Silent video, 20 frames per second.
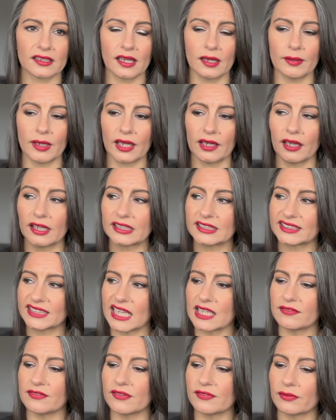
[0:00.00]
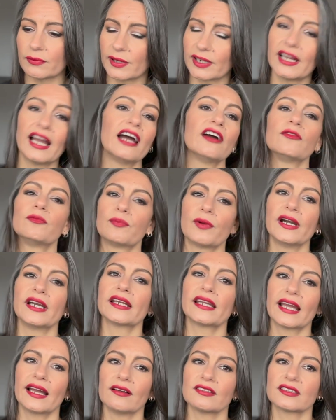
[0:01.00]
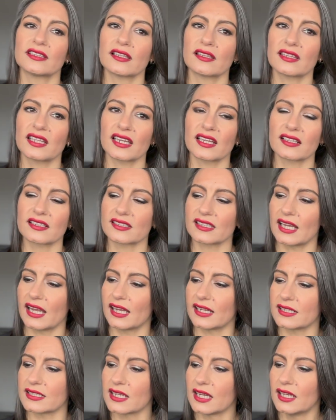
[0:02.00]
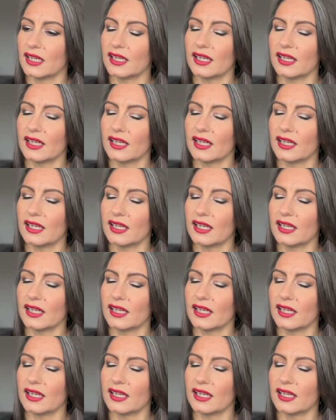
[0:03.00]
And I save it for when I have breakouts and things, and